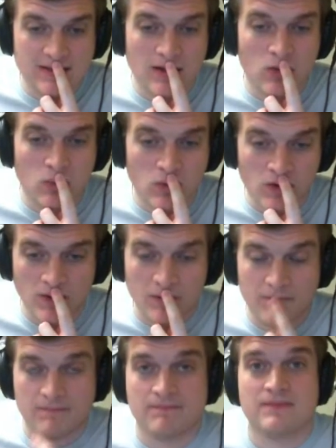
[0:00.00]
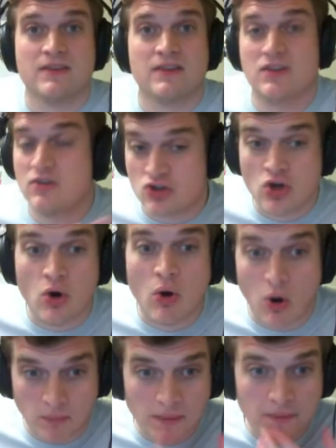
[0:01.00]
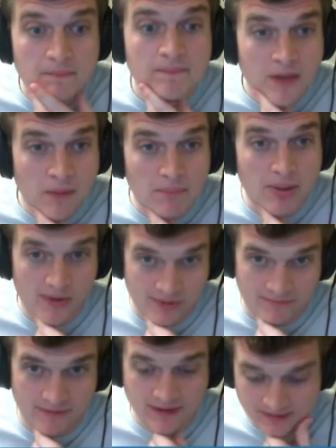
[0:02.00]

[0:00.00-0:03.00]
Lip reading: a wall. There's no hope. Perfect.